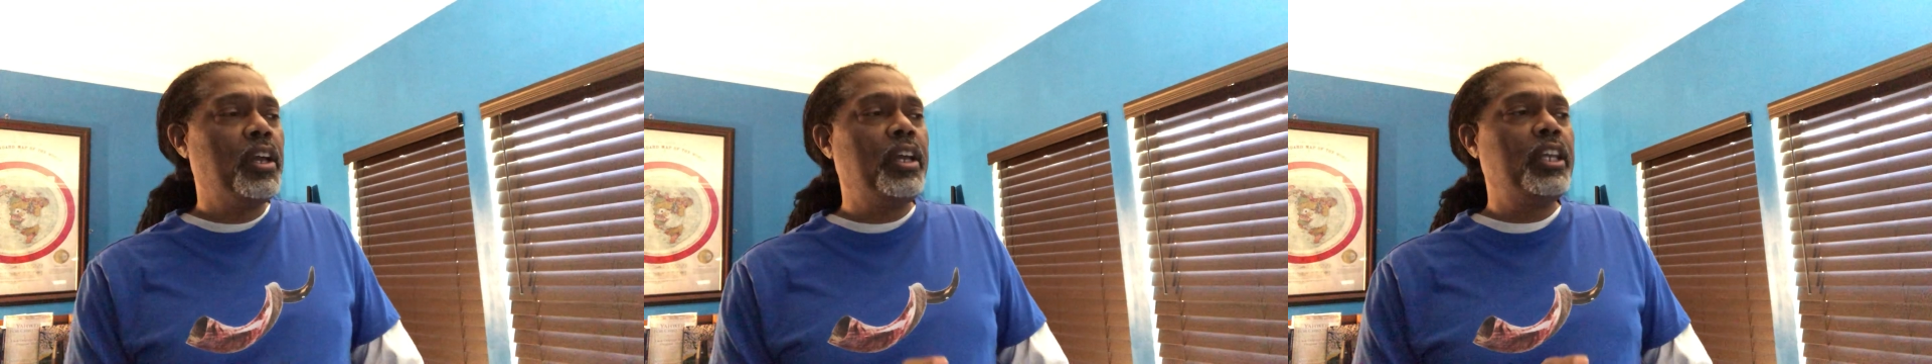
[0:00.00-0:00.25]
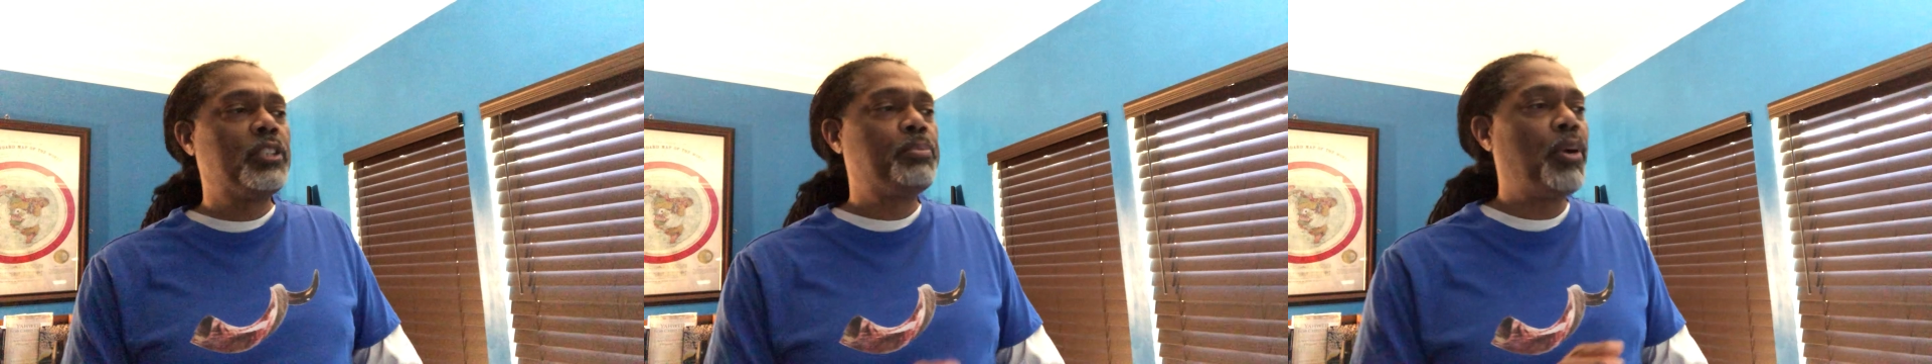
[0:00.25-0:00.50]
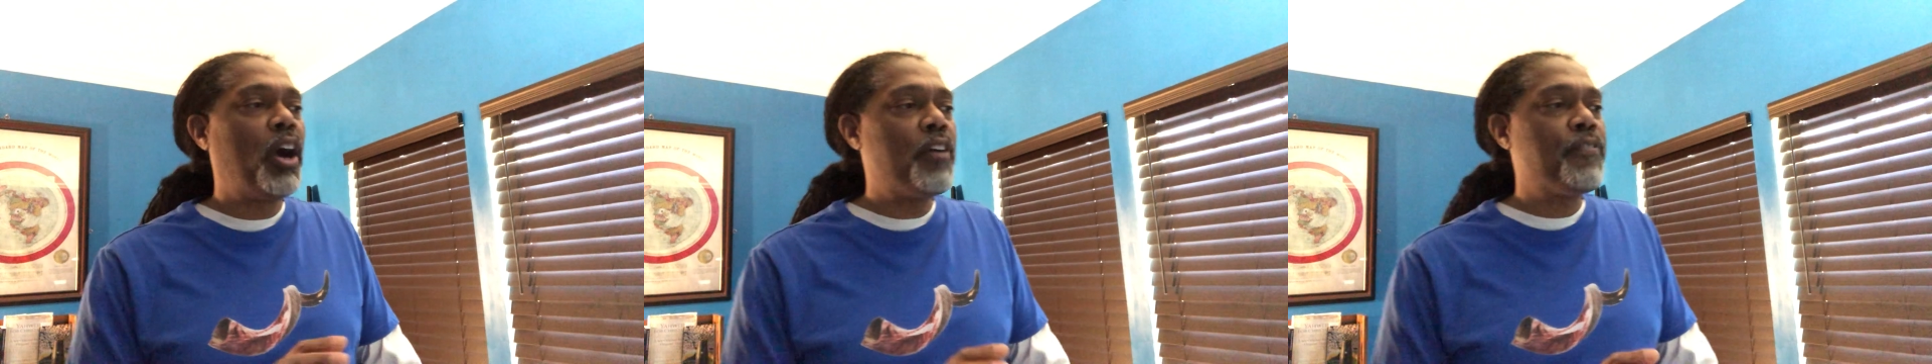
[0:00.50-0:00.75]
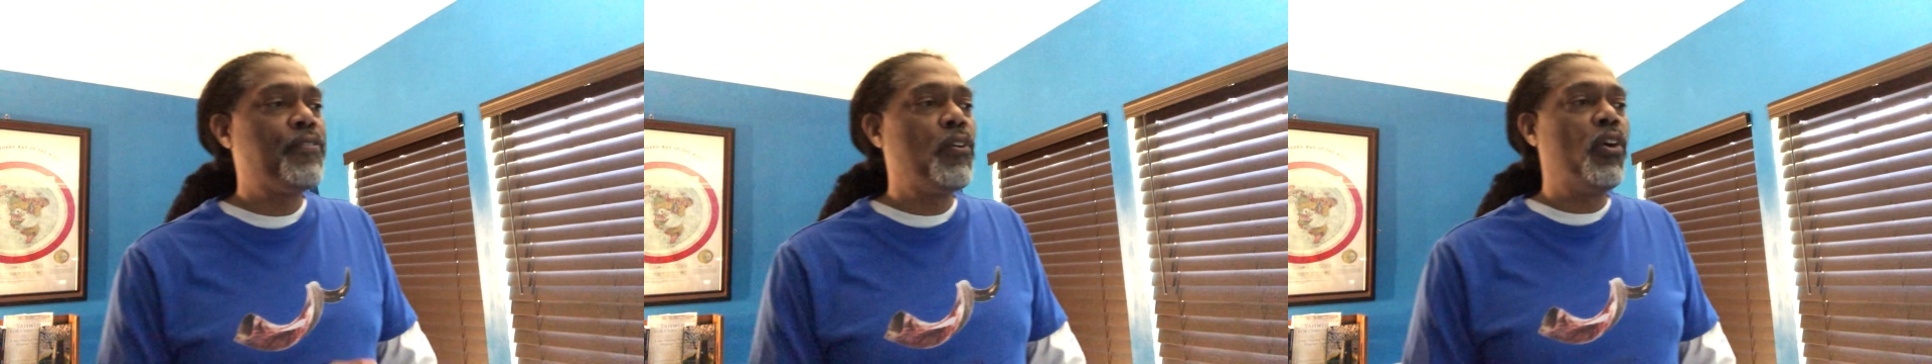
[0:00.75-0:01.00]
is
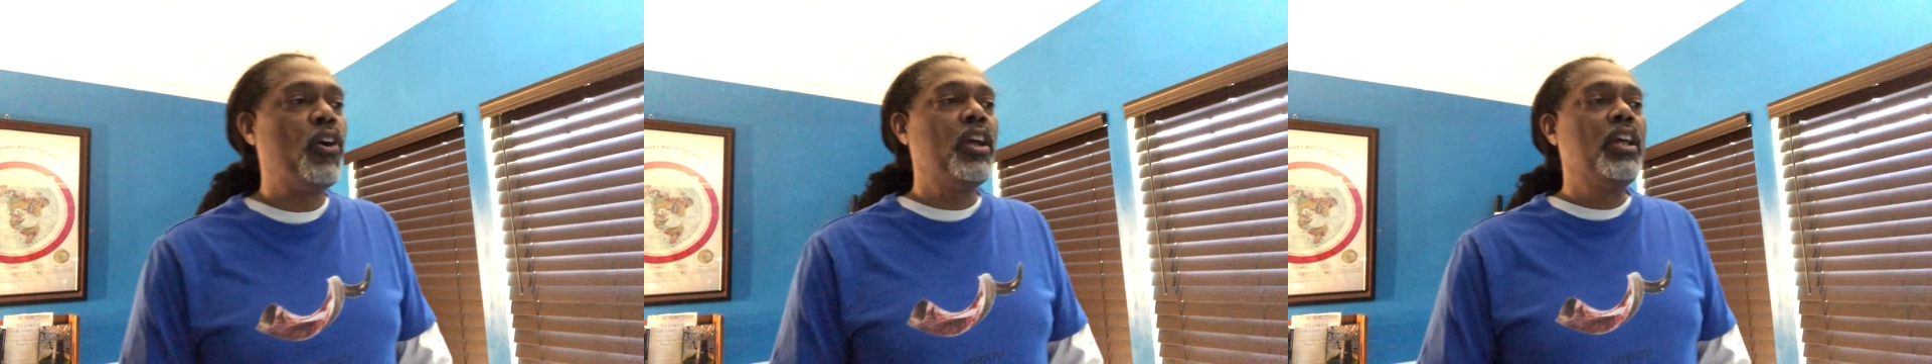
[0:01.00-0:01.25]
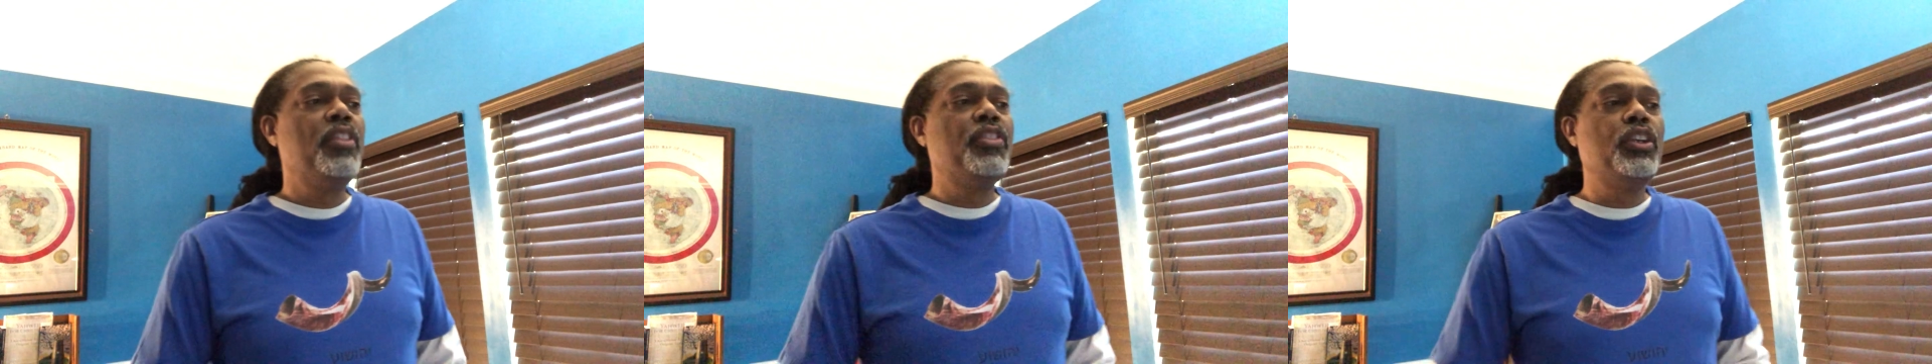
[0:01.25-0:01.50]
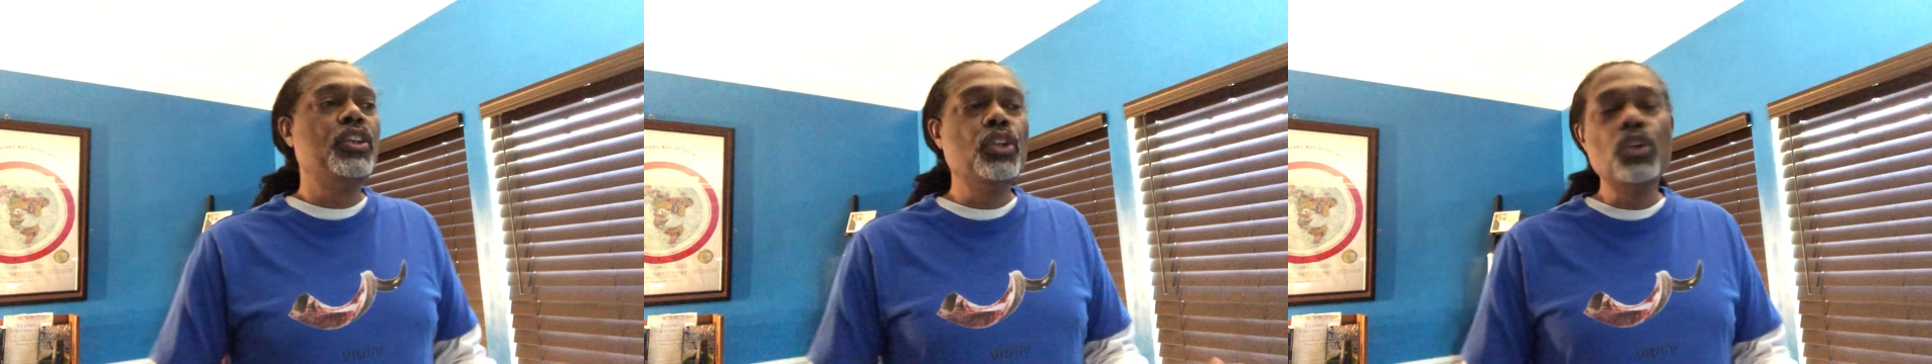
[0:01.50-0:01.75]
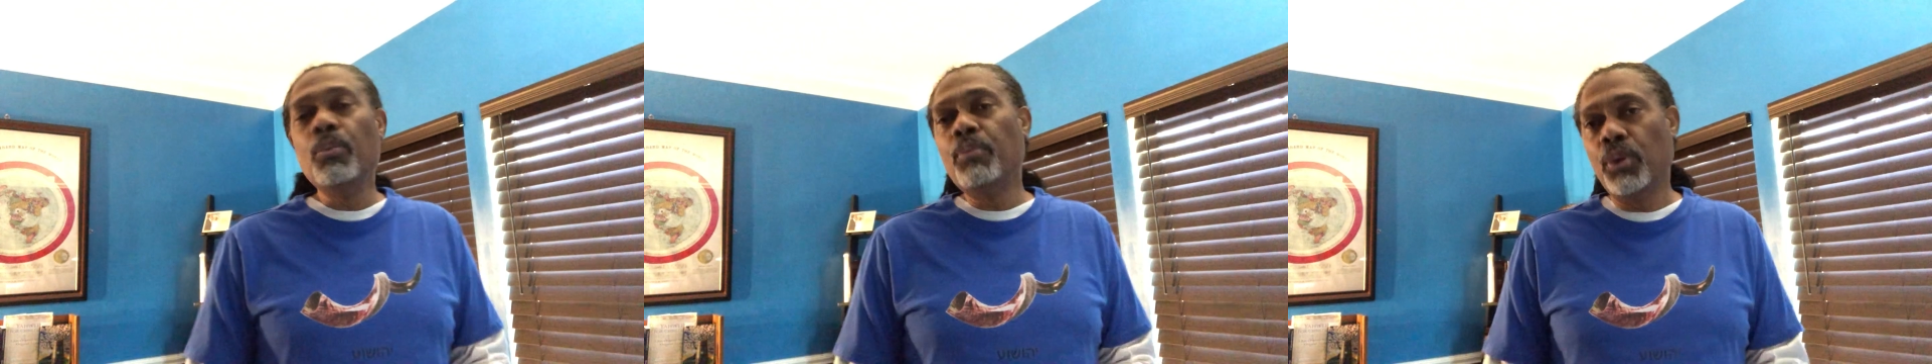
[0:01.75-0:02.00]
part 4, the
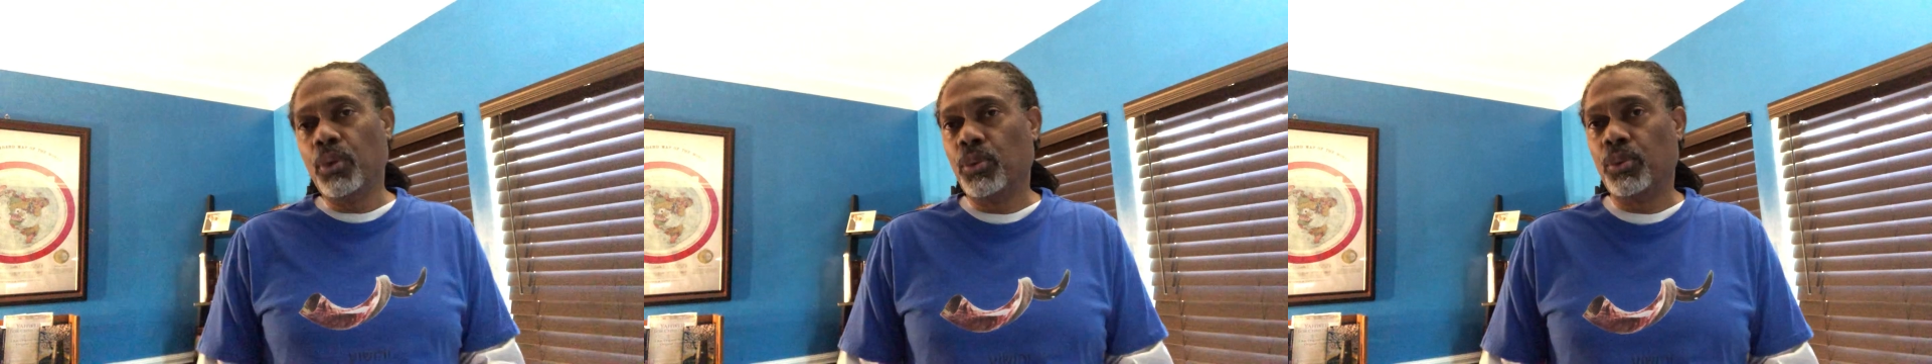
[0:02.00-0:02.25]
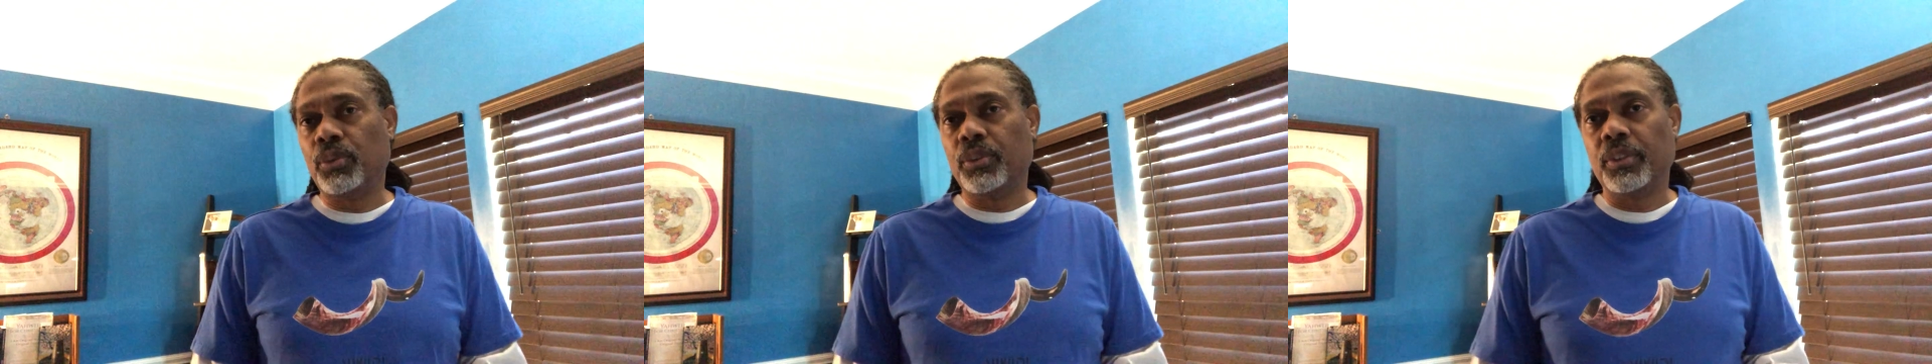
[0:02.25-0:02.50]
new moon.